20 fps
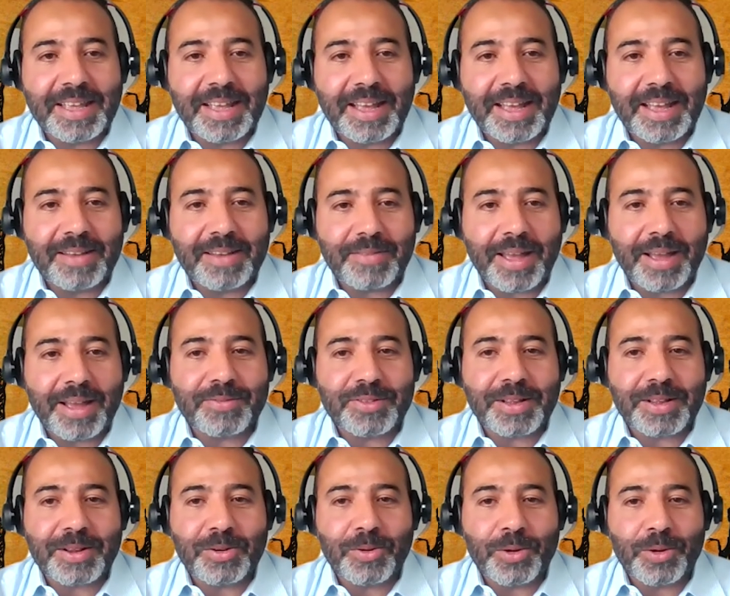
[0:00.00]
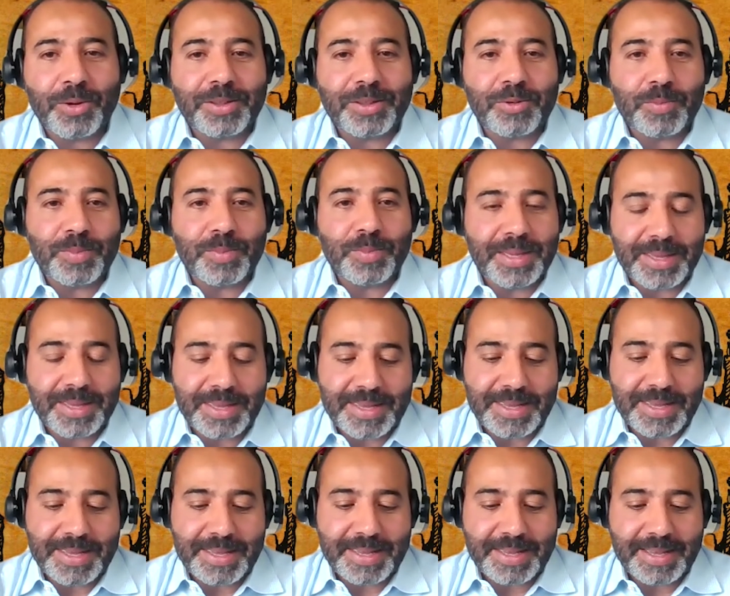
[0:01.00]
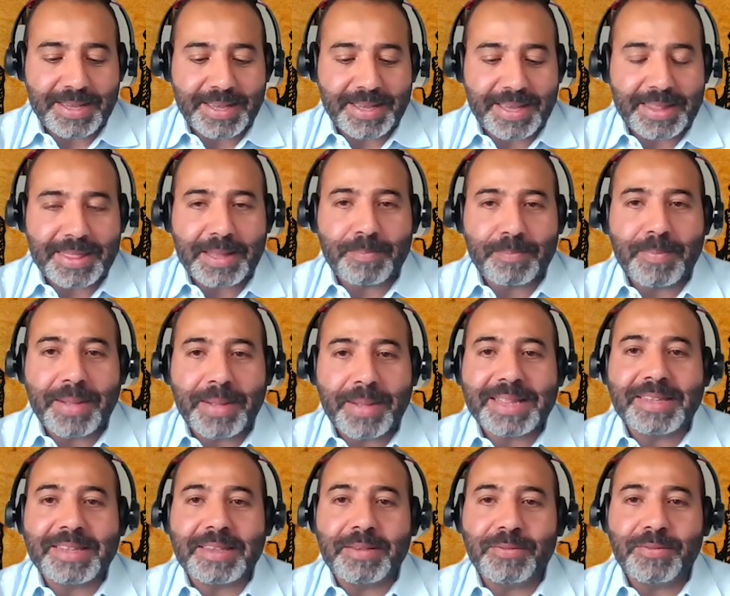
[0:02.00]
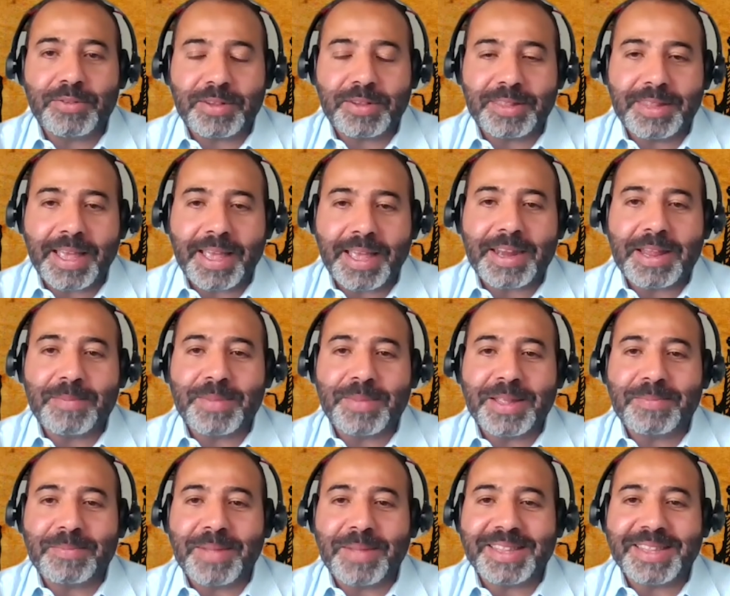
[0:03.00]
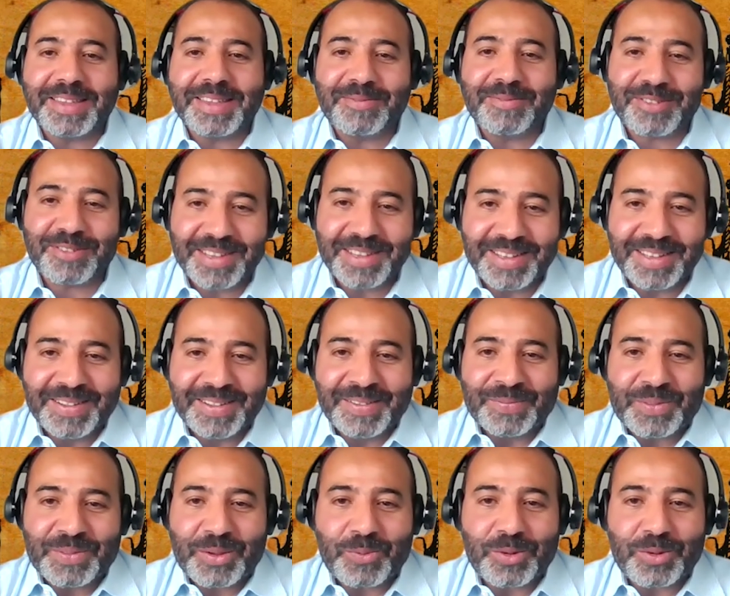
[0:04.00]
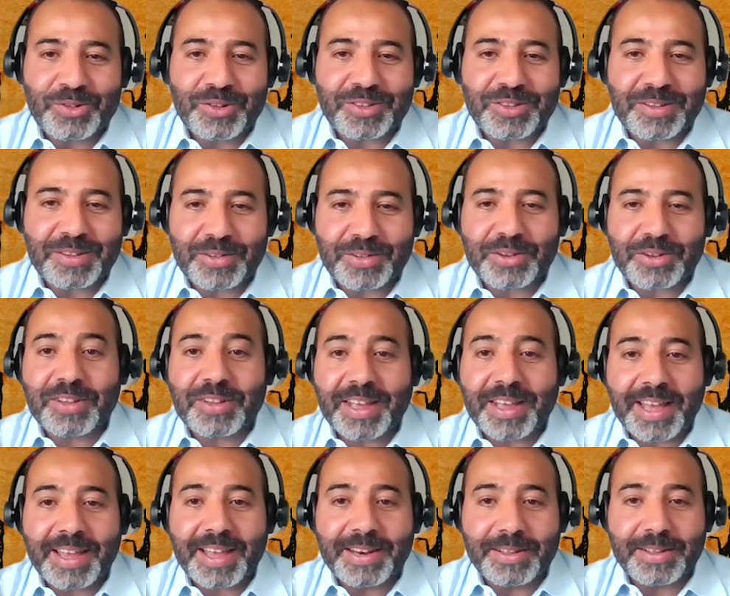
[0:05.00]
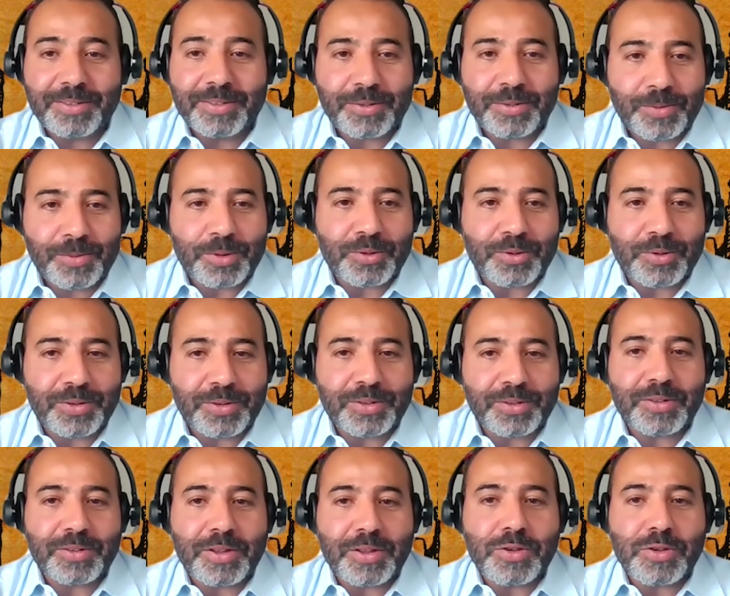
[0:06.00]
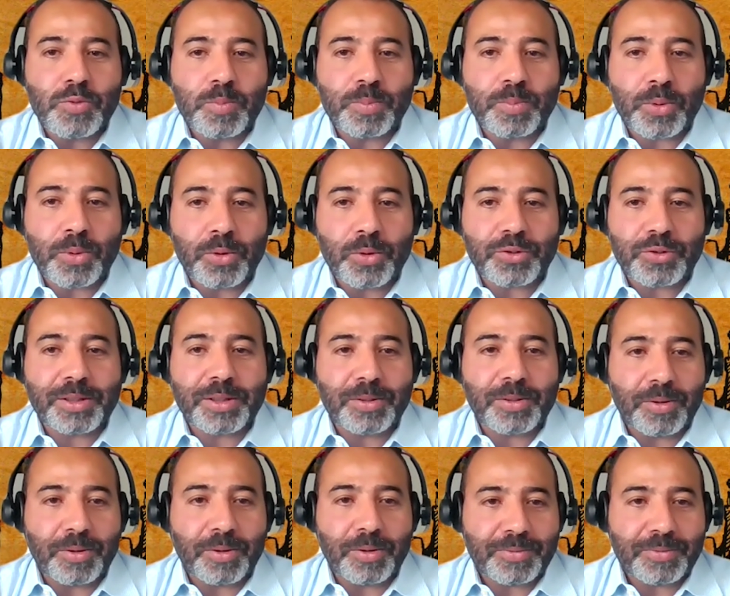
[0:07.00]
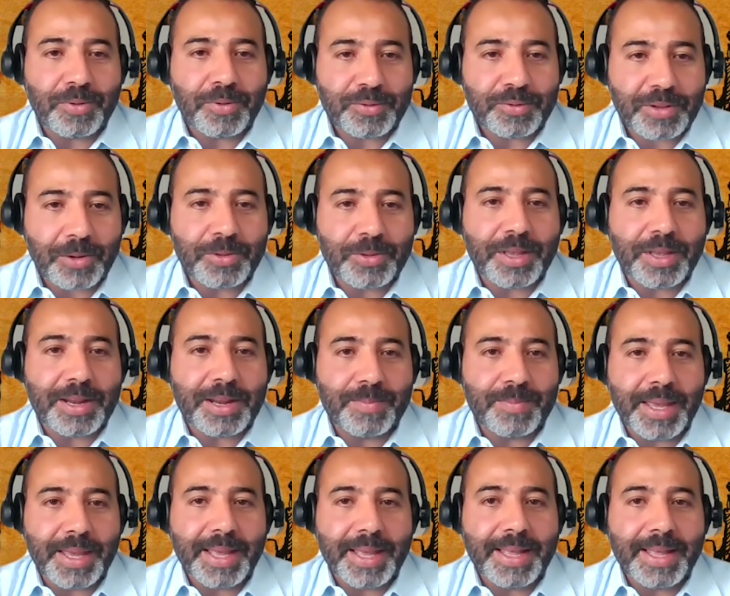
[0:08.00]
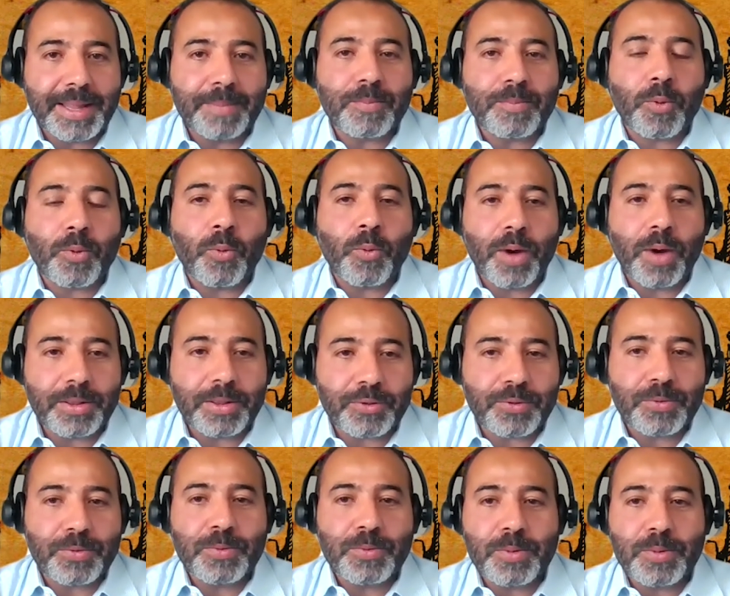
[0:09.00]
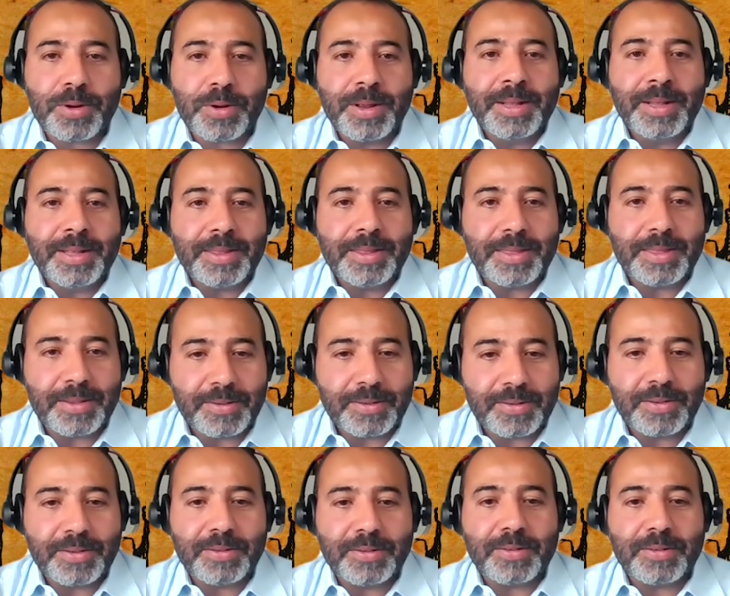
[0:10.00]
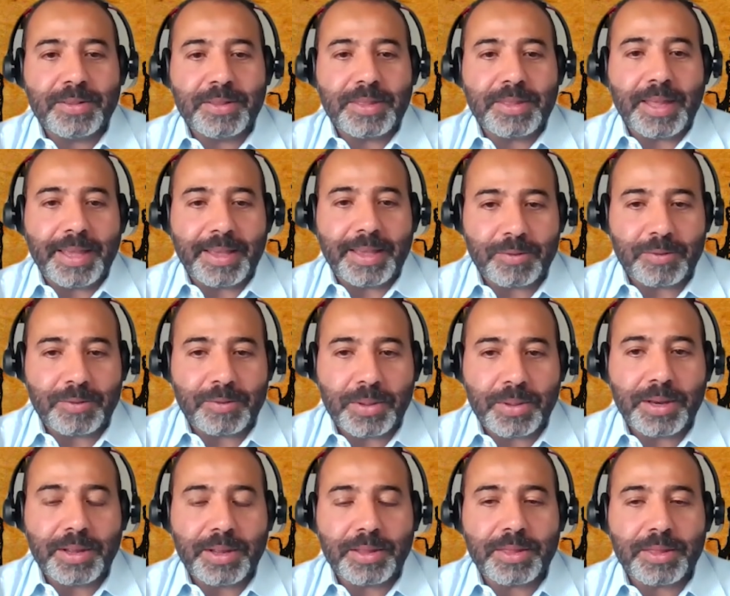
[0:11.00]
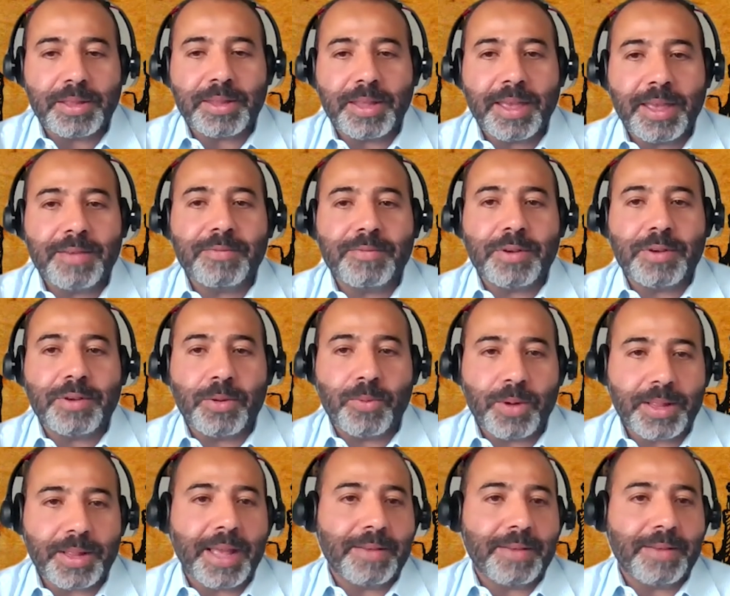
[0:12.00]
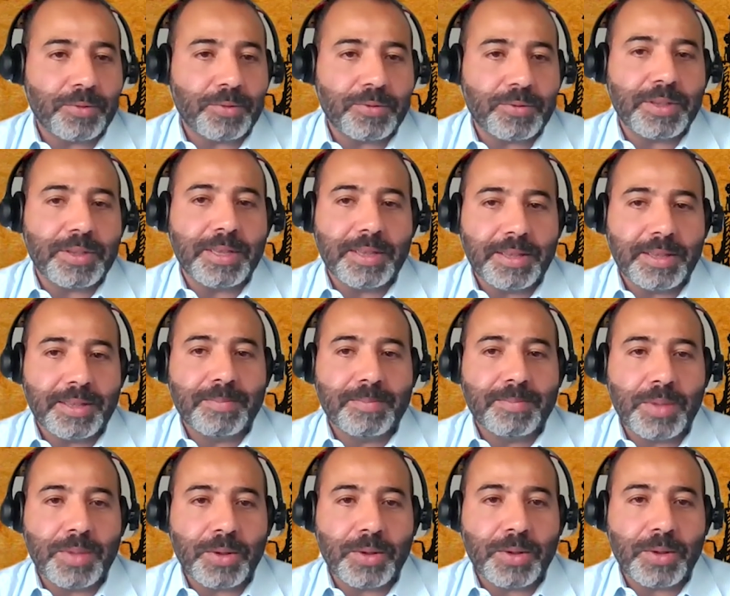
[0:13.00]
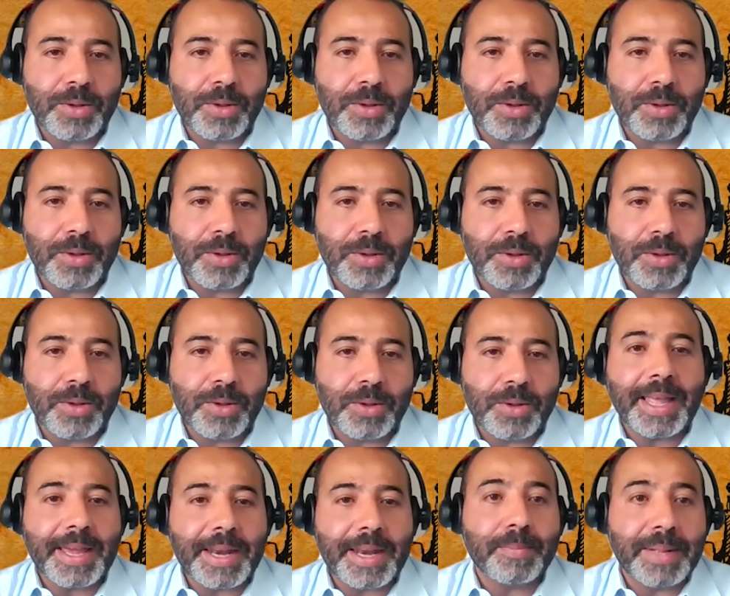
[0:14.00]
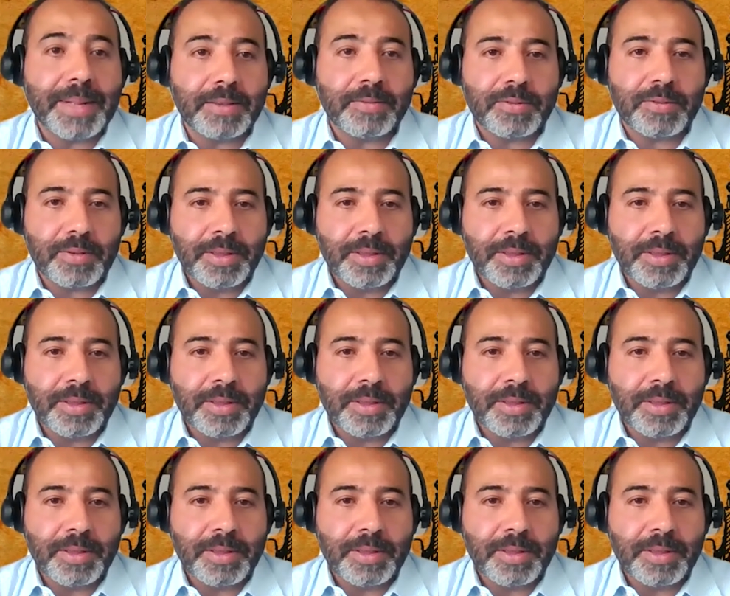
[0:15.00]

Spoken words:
I have the glory to be in the Maldives, in the Arabian Maldives, which is the Versailles Islands, which is the new project of Saudi Arabia. And I'm quite sure this is the experience that everyone has to see, because it's an Arabian Maldives.